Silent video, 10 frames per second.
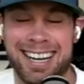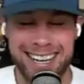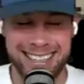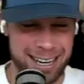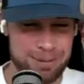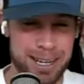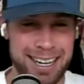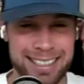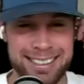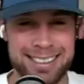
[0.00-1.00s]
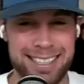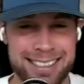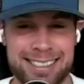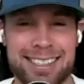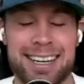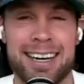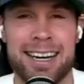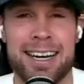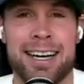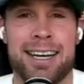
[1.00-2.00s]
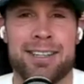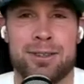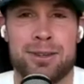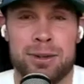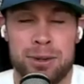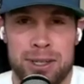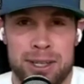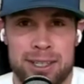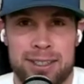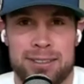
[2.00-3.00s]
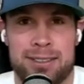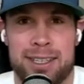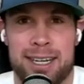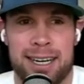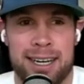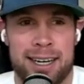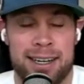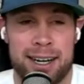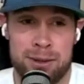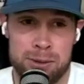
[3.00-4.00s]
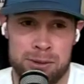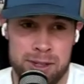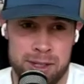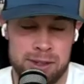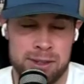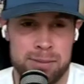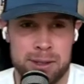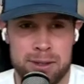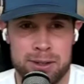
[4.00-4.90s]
Not much. It's uh, it's a new year uh, not a new season, but a new